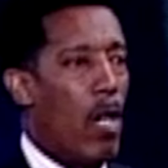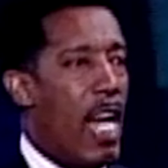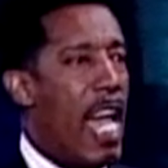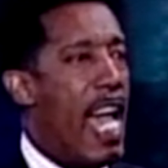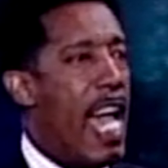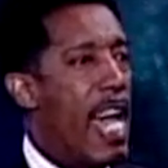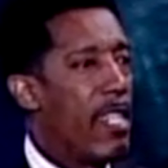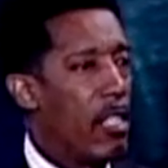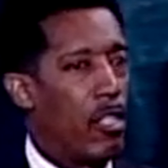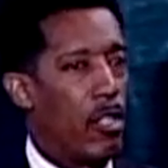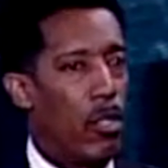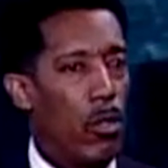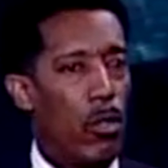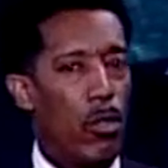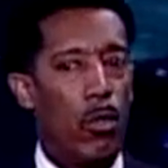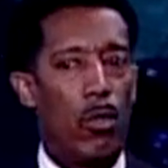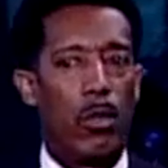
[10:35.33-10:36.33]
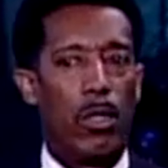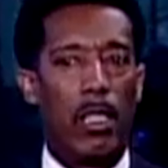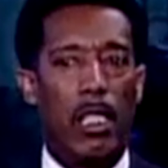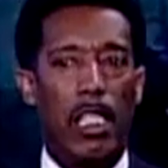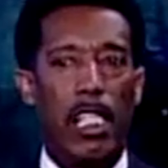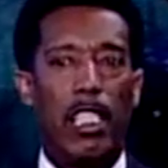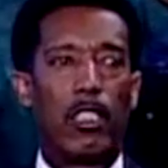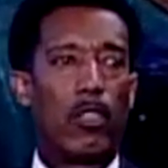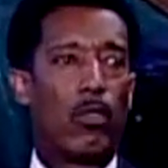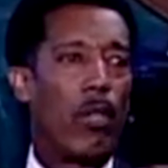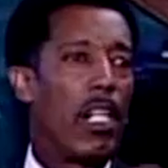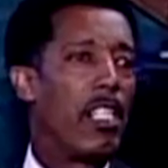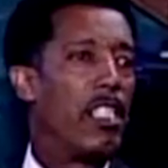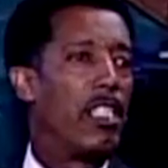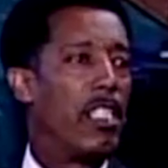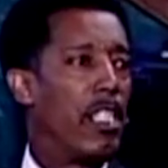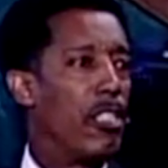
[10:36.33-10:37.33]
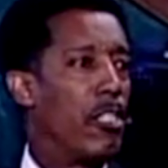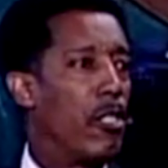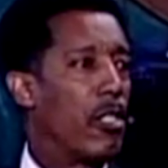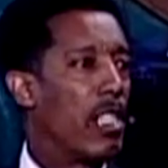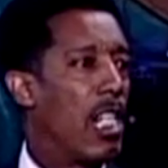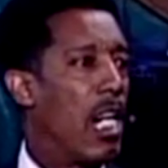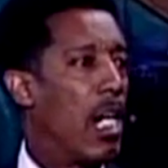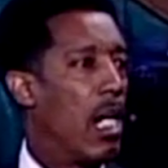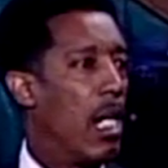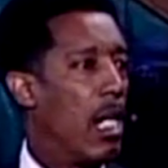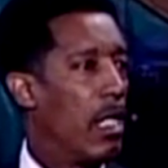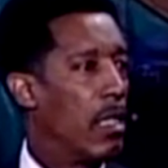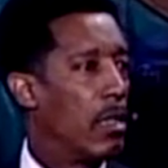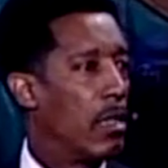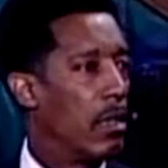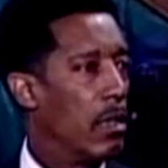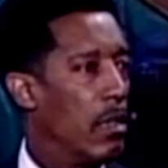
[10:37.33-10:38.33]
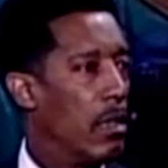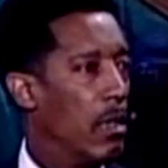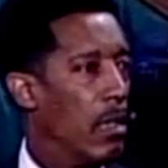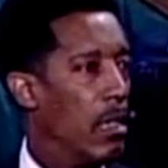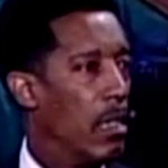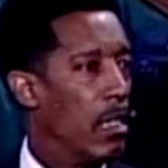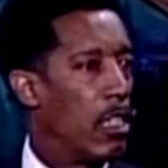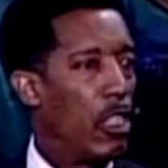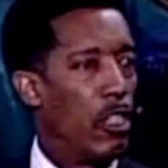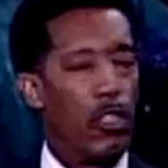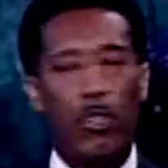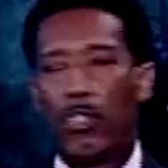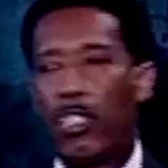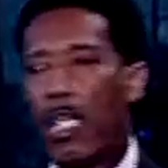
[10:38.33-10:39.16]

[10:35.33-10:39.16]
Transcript: attitude is greater than your God. Because you